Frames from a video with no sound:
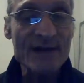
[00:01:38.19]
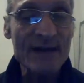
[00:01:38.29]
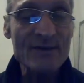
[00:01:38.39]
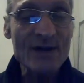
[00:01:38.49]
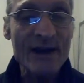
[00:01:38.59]

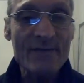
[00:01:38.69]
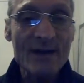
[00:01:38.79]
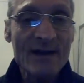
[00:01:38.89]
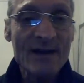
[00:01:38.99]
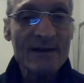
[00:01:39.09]
same time
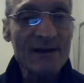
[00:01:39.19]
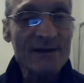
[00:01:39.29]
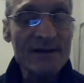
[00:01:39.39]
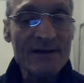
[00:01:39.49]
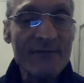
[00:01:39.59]

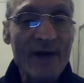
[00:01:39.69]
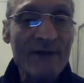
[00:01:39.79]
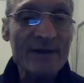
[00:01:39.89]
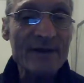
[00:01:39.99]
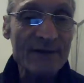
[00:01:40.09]
doesn't
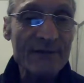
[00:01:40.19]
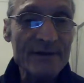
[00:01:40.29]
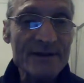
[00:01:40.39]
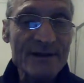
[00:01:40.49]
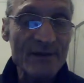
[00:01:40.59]
involve a
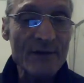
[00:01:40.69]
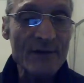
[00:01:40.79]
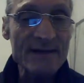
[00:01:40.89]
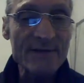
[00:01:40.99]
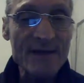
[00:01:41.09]
difference in the
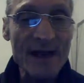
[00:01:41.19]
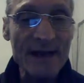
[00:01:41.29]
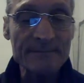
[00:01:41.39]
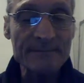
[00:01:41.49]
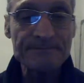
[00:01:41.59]
rates of time.